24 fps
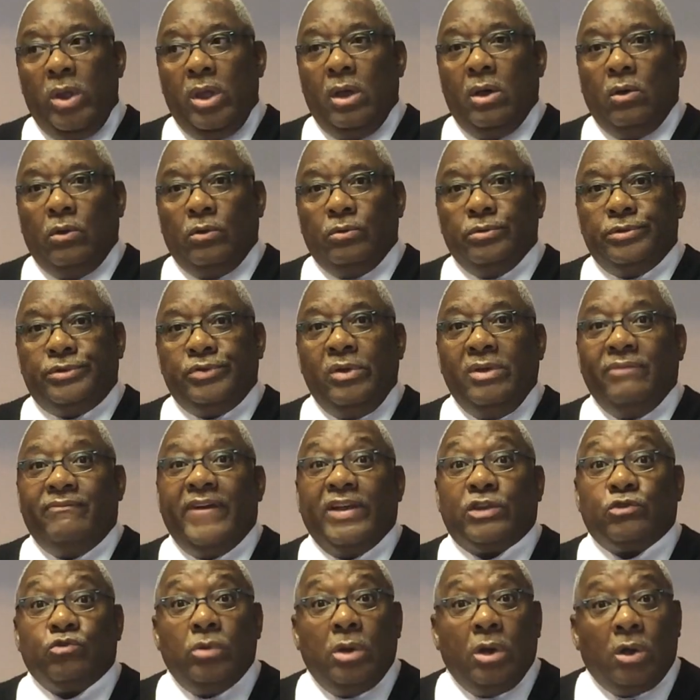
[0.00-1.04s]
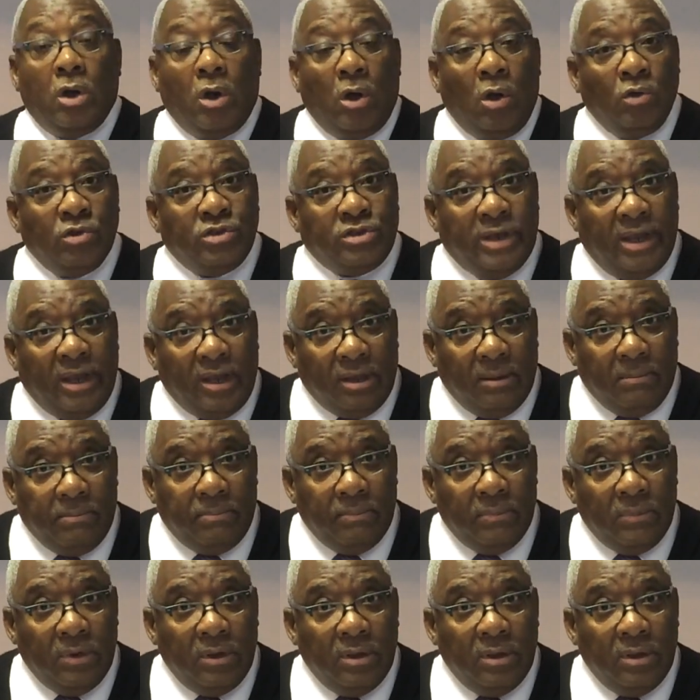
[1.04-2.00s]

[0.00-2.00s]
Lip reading: will to effectually call Jacob,